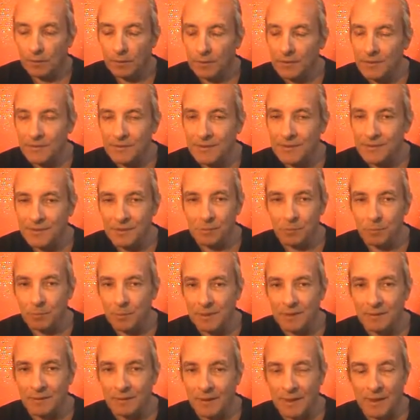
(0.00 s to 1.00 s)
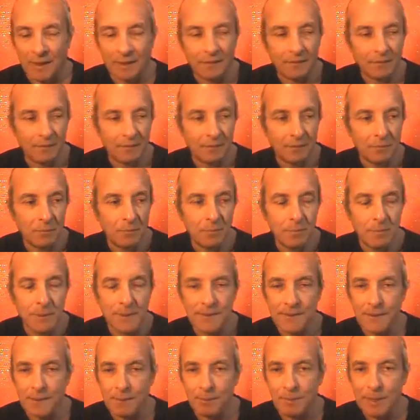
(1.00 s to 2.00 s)
This doesn't mean that
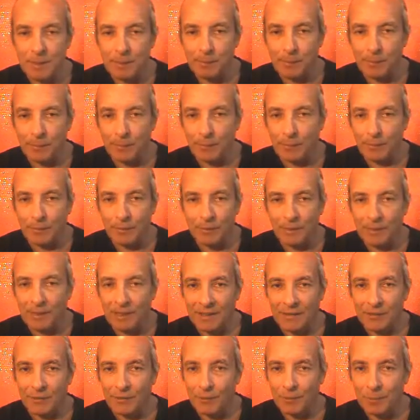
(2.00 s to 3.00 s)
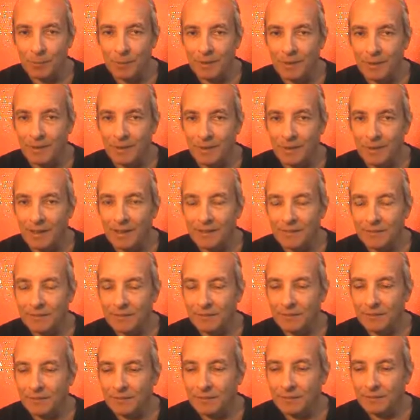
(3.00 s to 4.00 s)
busy people cannot be
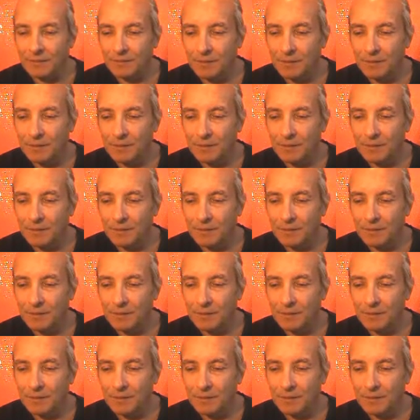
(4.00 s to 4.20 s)
enlightened,